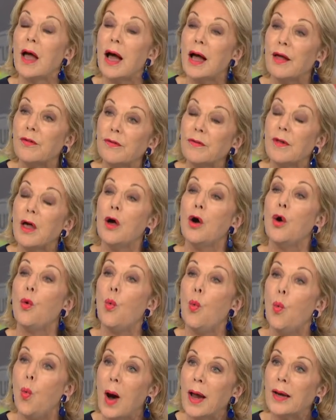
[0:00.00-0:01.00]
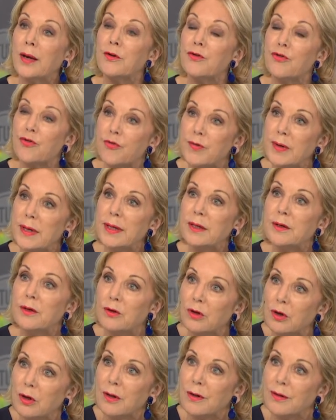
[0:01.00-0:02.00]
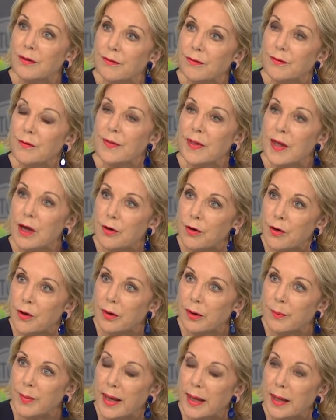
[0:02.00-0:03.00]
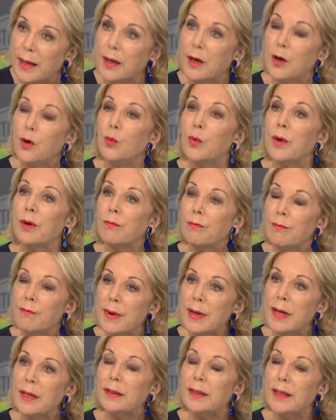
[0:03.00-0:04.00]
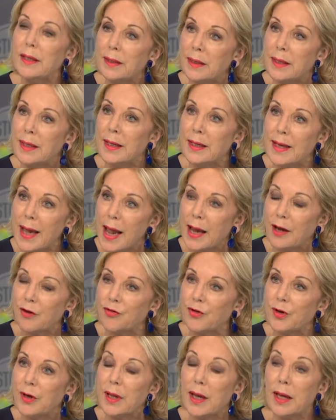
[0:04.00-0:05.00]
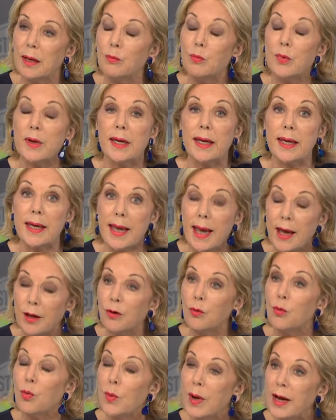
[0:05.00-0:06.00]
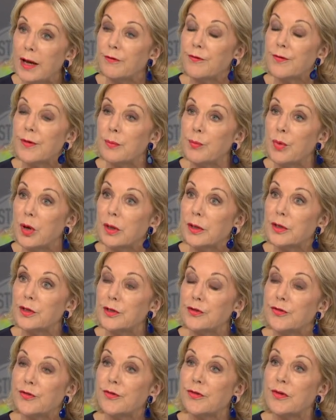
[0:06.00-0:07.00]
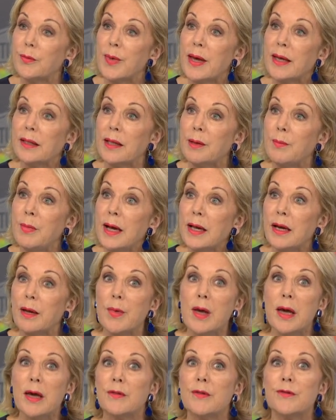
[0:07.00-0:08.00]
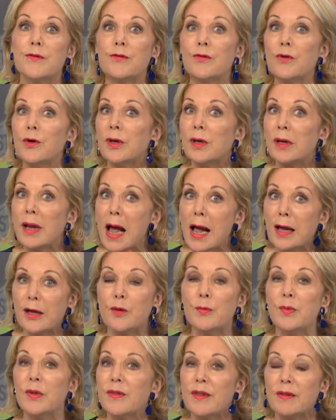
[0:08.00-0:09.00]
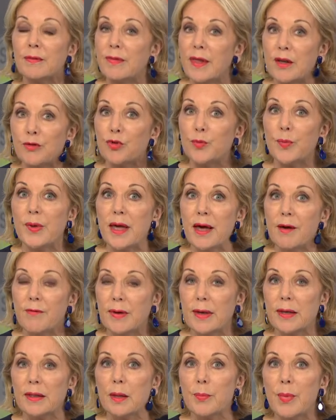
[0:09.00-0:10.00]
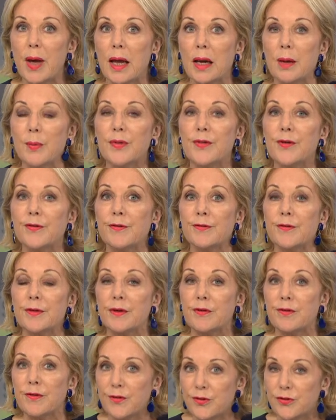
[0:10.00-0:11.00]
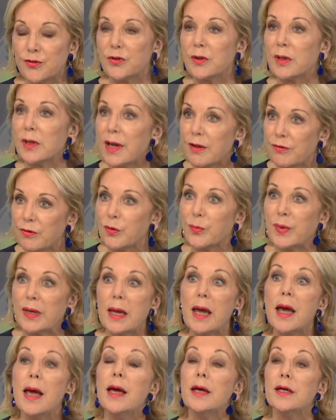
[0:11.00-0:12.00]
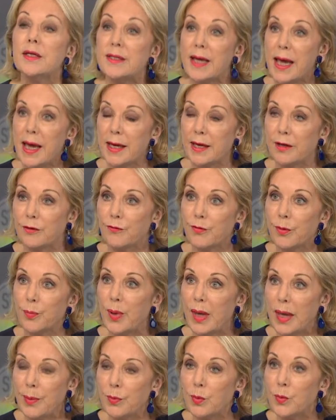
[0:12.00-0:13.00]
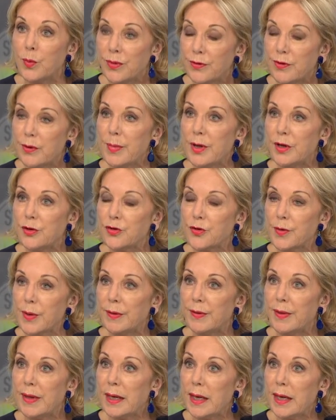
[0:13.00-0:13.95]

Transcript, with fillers: us one trillion dollars to the economy. Jeez. We really need action, and we cannot wait for the politicians to make their mind up. This is not an argument that they should be having in the parliament. This is a decision that has to be taken for people with dementia and their